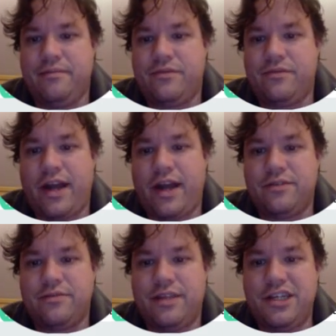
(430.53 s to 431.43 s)
try to
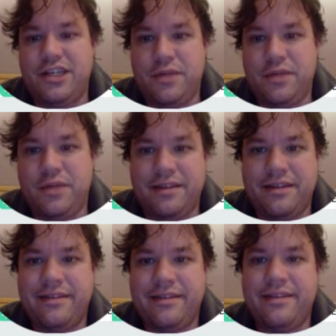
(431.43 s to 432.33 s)
teach me
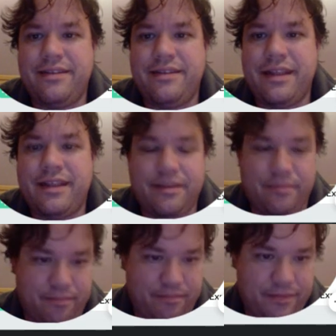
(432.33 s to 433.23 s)
that
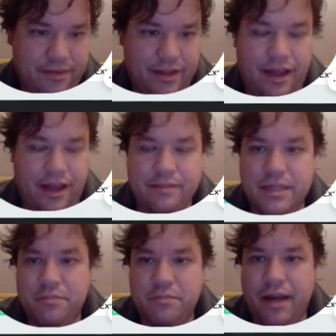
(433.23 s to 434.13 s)
I
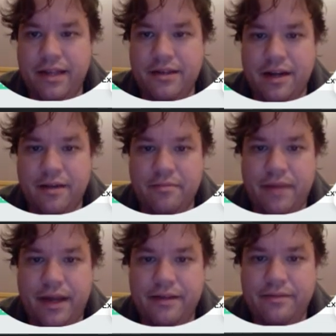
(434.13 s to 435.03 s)
misplayed earlier
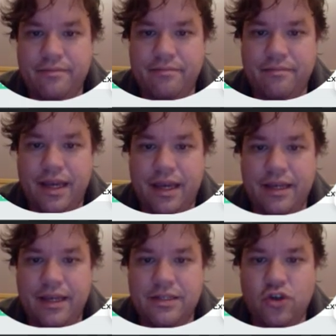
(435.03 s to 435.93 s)
by making
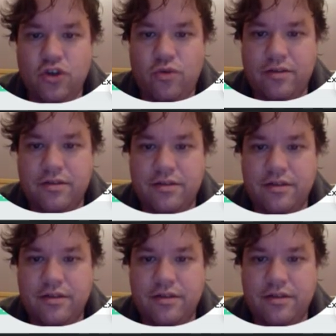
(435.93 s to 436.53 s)
East show out.